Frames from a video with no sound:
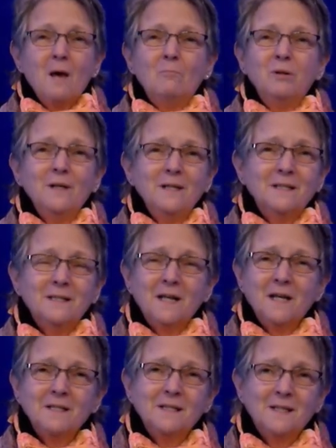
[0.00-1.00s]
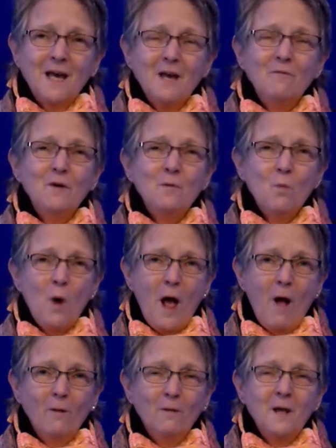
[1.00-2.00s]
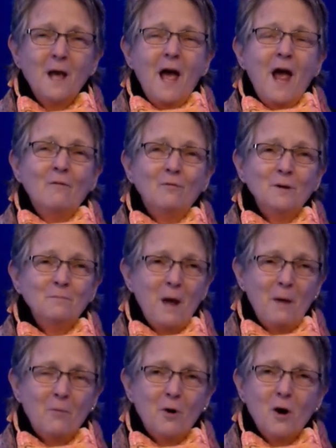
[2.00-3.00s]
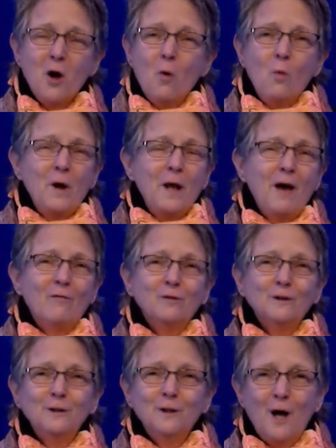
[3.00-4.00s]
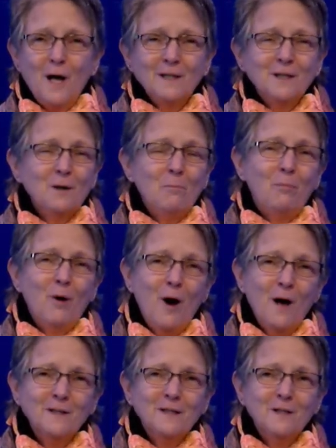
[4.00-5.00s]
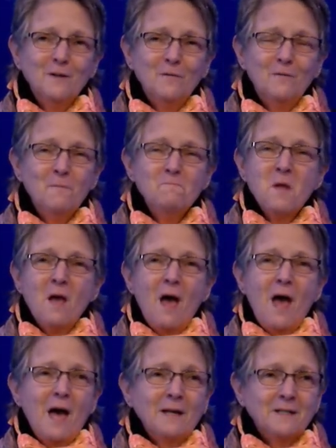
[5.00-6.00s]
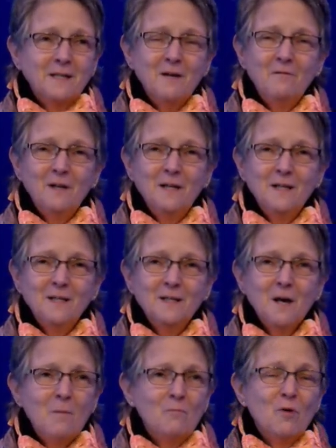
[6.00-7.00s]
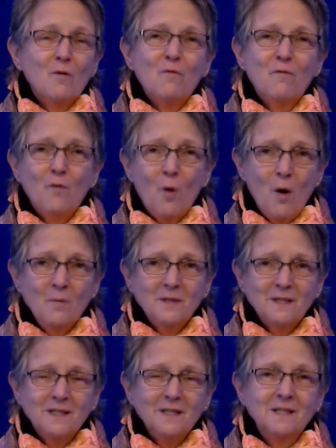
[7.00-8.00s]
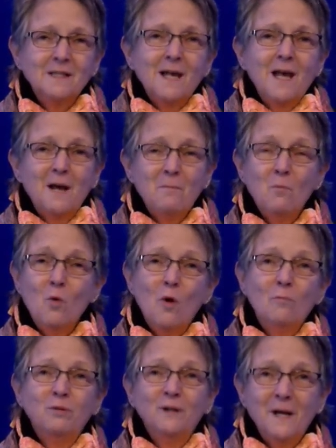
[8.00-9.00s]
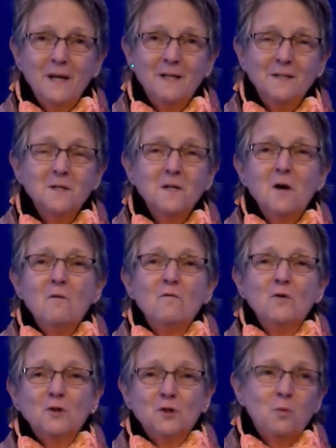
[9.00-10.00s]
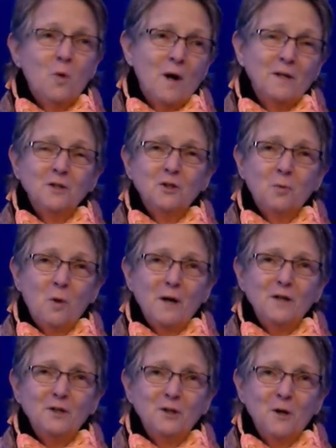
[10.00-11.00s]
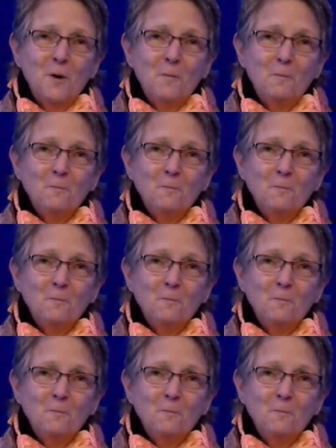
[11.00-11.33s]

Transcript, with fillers: Please stay safe and well, and remember we have lots of positive activities, performances, and more planned for 2022.